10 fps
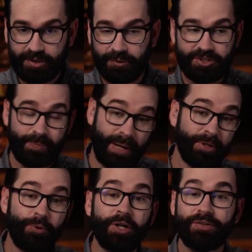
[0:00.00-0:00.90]
which they
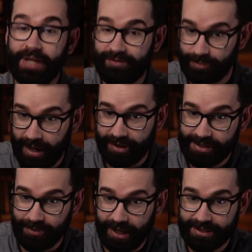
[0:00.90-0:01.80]
probably will never marry
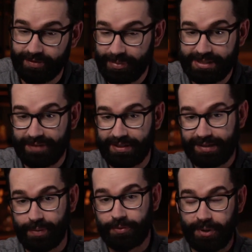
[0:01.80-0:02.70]
someone else if it means they have to
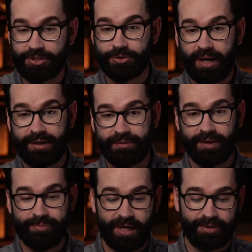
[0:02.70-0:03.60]
give up $300,000
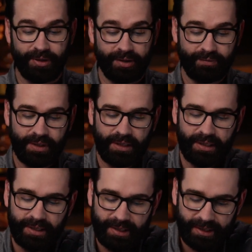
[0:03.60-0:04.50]
a month, right?
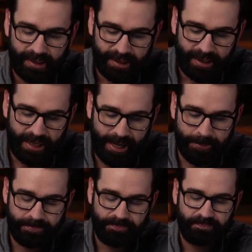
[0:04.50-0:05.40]

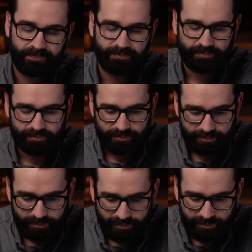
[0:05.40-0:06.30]

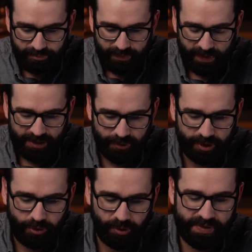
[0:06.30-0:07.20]
So what
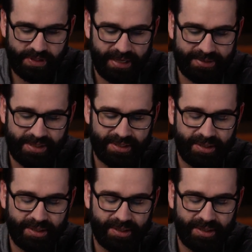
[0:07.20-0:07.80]
the court is saying is that the